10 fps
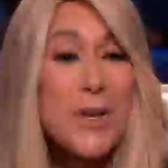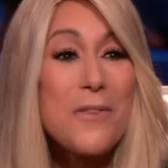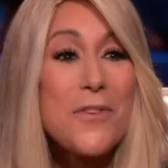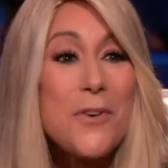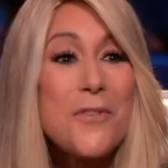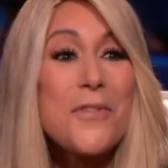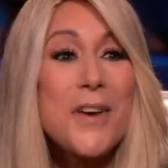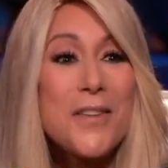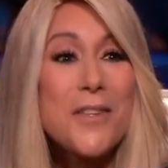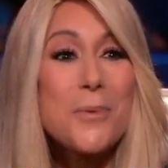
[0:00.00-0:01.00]
If you
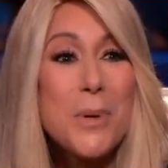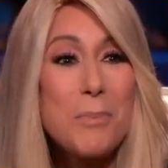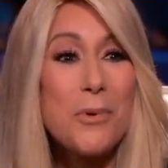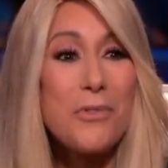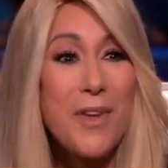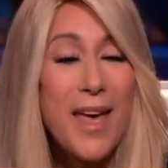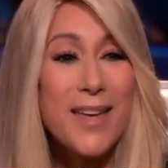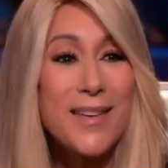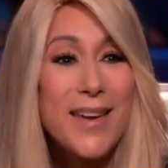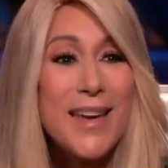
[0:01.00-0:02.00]
feel the
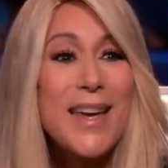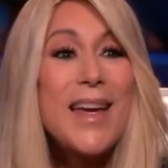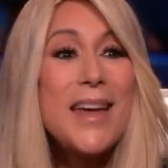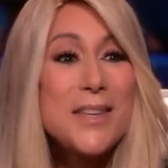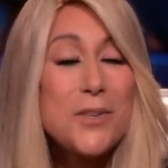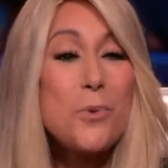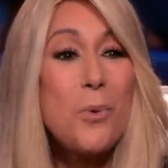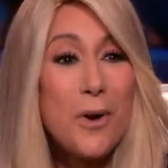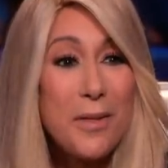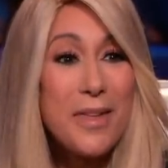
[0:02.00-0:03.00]
3% isn't
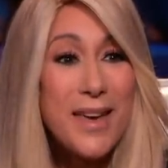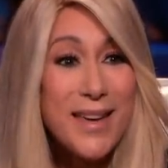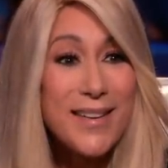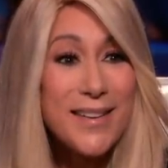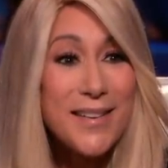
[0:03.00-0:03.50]
worth it,